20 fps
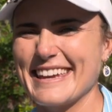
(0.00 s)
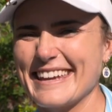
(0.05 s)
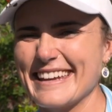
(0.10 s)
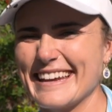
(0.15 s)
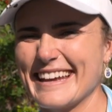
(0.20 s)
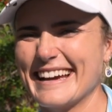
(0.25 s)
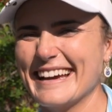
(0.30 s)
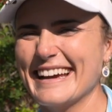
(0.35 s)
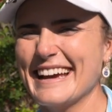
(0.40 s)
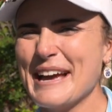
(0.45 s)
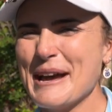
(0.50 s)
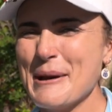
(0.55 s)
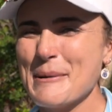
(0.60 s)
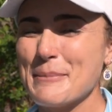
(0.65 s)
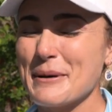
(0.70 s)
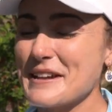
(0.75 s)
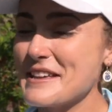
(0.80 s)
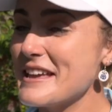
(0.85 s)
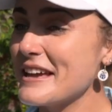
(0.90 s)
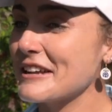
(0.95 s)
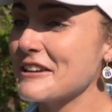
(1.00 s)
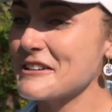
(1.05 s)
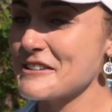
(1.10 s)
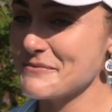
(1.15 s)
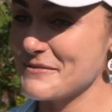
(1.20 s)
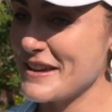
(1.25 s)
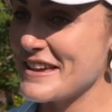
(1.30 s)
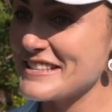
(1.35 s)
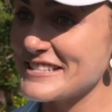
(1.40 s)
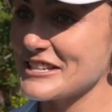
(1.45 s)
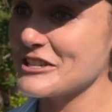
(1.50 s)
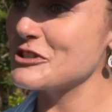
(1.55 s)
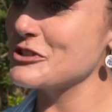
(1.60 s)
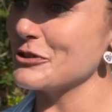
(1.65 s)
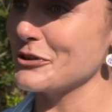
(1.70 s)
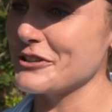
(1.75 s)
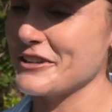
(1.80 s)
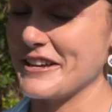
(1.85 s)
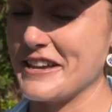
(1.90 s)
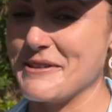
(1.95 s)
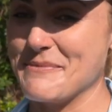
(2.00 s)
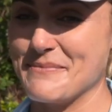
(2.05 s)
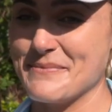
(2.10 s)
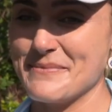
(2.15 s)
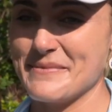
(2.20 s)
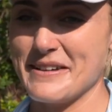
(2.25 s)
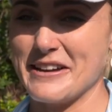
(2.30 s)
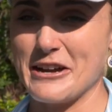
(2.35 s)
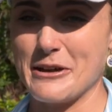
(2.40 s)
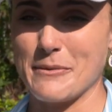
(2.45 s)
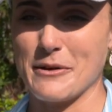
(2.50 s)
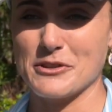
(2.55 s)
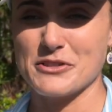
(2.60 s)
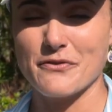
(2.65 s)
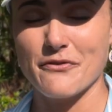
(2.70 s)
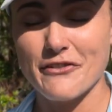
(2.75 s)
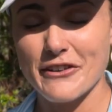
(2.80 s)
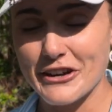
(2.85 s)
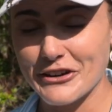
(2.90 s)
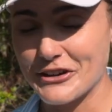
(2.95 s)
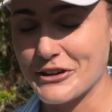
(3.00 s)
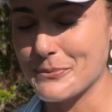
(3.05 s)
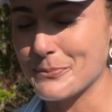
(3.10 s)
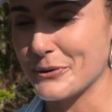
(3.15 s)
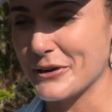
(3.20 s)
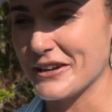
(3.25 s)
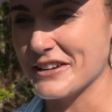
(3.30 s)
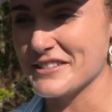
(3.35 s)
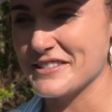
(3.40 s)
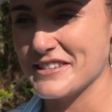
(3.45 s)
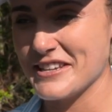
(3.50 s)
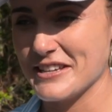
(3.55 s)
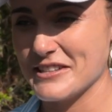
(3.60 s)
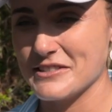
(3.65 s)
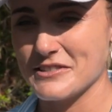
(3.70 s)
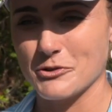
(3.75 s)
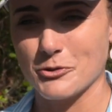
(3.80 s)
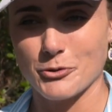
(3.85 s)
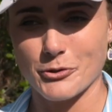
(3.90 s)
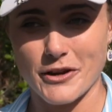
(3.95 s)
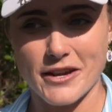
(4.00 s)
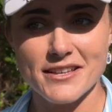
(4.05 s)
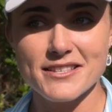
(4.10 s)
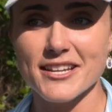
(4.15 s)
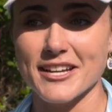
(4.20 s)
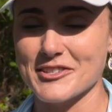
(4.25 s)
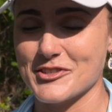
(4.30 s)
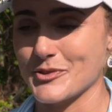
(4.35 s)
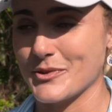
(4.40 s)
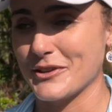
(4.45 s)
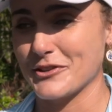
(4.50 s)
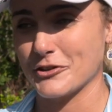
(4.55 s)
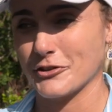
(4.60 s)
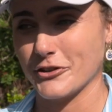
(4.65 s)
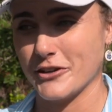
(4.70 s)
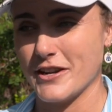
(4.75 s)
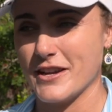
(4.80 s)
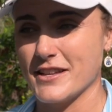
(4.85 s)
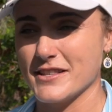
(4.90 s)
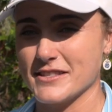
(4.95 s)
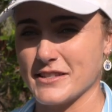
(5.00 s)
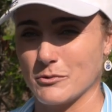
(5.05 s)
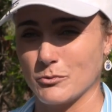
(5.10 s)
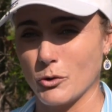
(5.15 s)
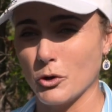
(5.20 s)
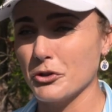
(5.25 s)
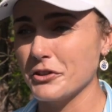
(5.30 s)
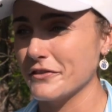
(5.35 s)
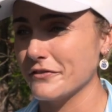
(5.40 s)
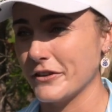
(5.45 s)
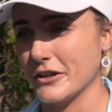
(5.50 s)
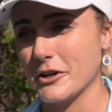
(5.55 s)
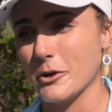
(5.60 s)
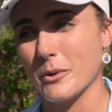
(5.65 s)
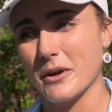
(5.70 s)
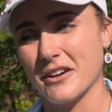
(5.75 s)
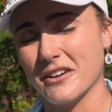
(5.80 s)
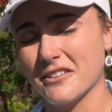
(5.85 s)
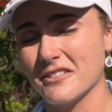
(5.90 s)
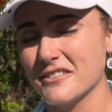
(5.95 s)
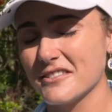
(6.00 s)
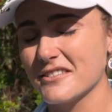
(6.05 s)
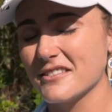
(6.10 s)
uh, but he had an amazing short game. Um, I was very impressed. He had great touch around the greens and rolled it very well.